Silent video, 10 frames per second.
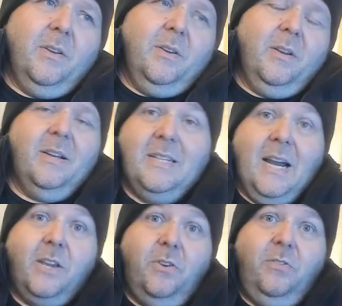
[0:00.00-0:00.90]

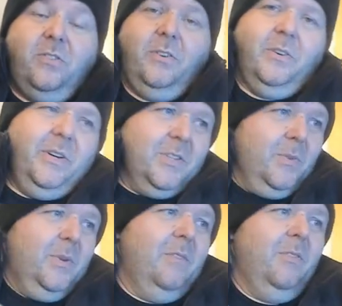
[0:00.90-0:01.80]
docu-series or
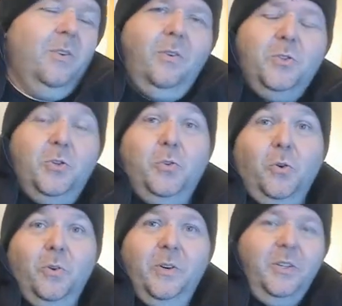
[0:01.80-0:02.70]
whatever, or
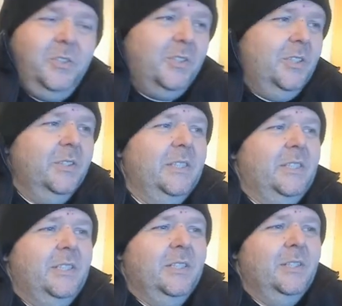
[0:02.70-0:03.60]
tutorial series
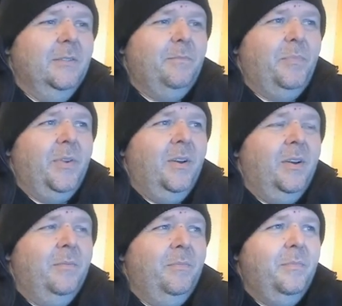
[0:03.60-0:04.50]
here,
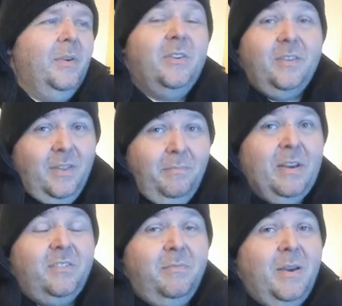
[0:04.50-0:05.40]
um, and to the
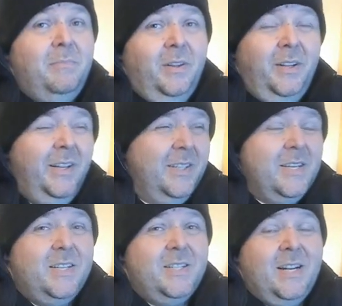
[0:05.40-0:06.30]
best of my ability, because like
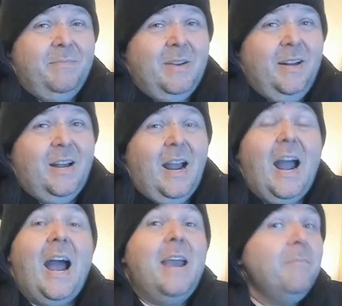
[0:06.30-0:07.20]
I said, I'm not,
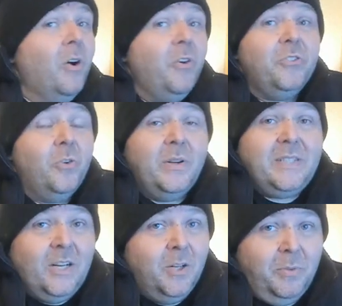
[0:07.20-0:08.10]
I'm also a
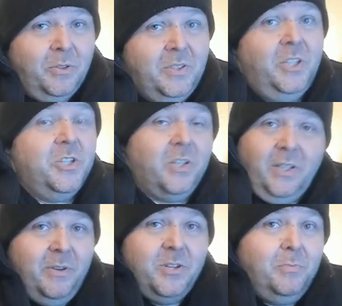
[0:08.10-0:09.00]
terrible teacher. Let
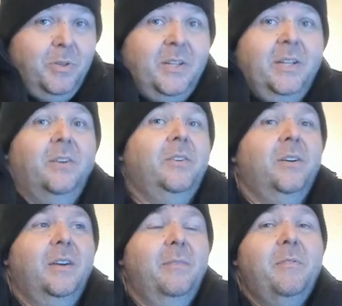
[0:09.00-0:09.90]
me just put that out
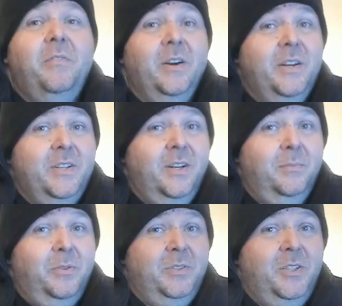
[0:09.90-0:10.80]
there. I'm a very
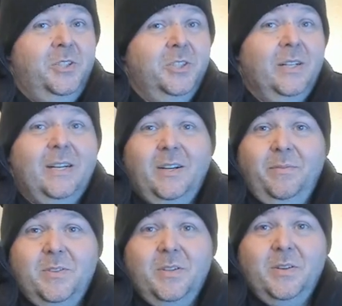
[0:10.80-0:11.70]
terrible teacher when it
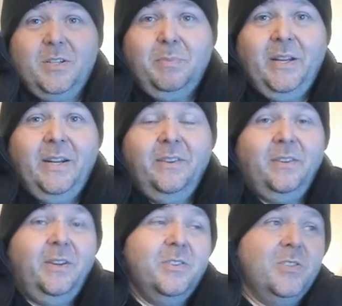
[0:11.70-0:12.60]
comes to explaining
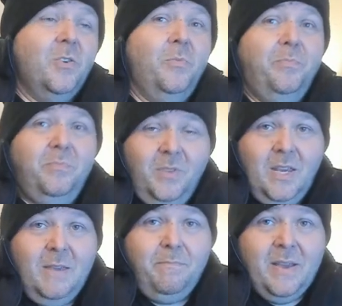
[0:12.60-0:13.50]
things. So,
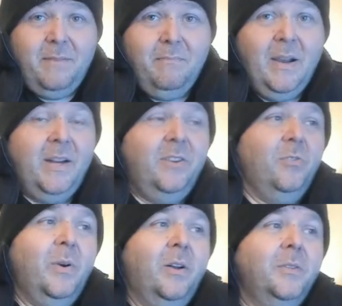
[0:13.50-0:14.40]
keep that in mind as
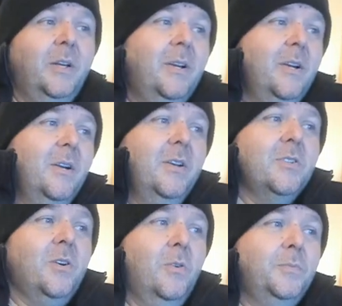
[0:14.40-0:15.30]
well. So